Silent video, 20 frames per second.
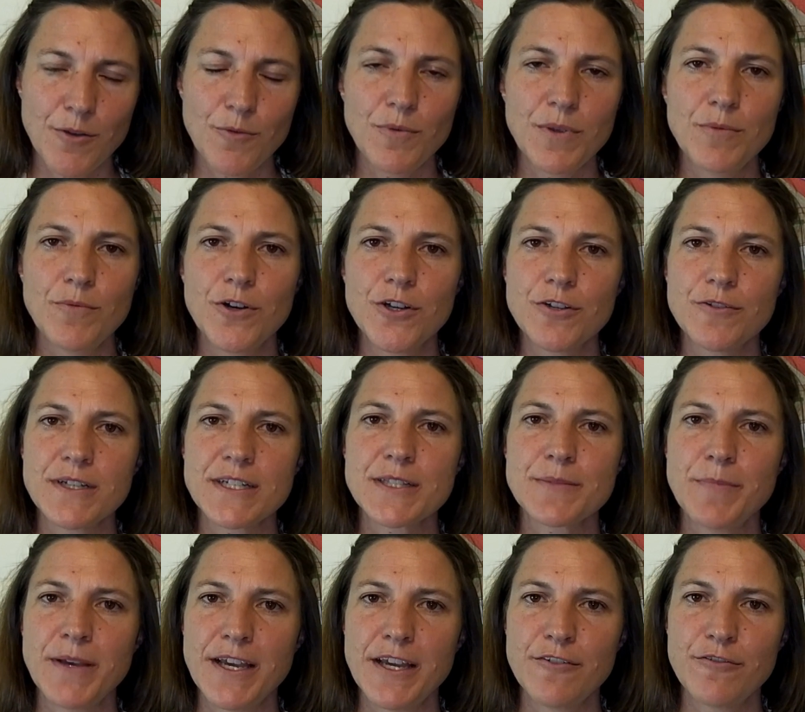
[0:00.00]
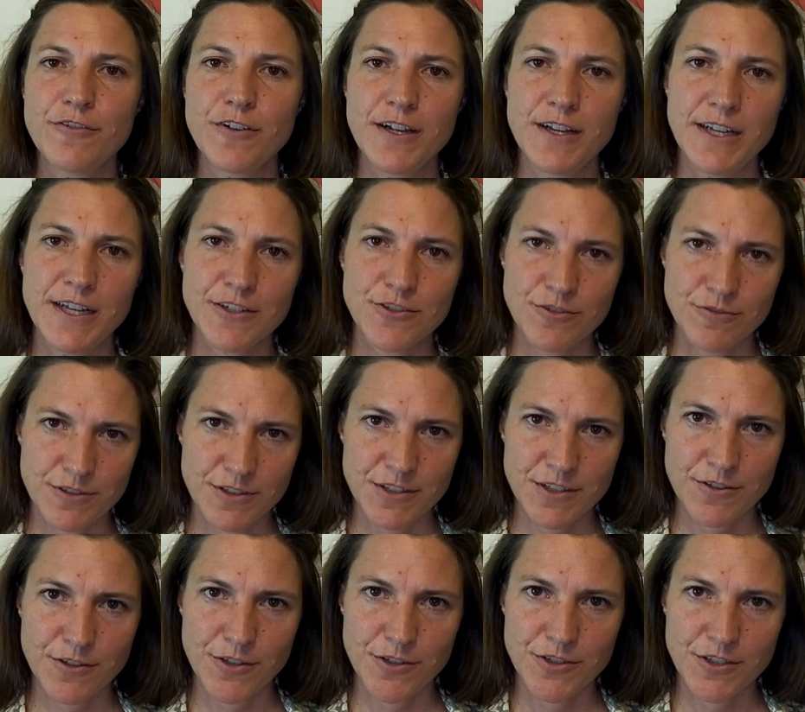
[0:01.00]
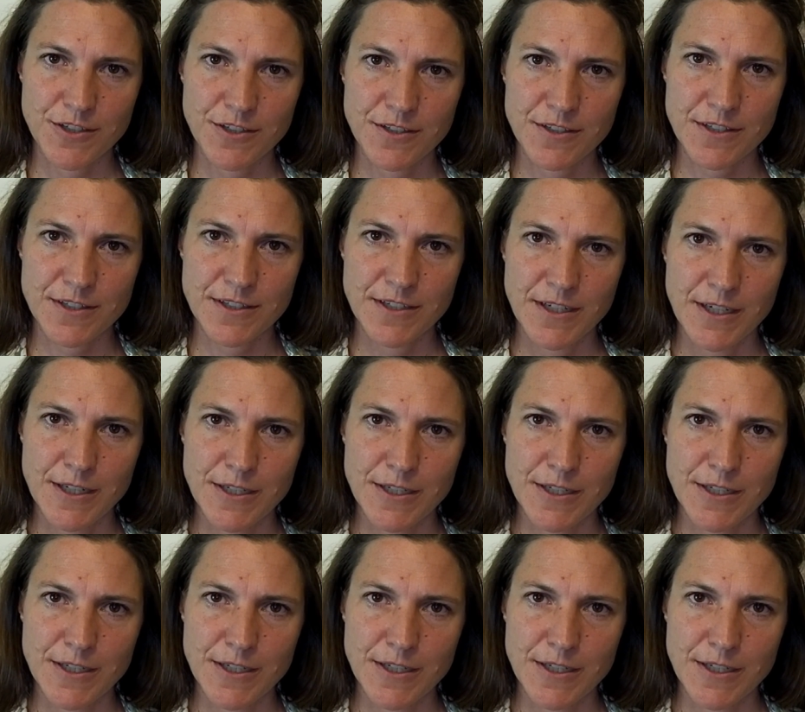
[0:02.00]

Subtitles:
We want to expand financial disclosures.